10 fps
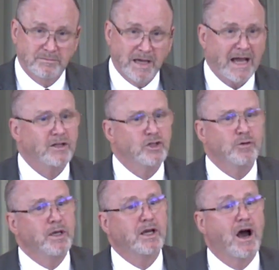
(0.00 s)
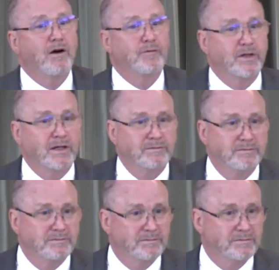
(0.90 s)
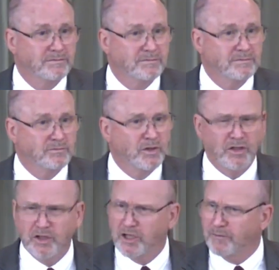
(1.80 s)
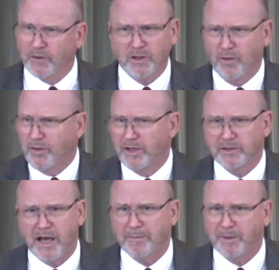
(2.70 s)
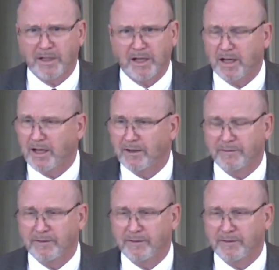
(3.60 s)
How can you be confident when difficult things happen in life?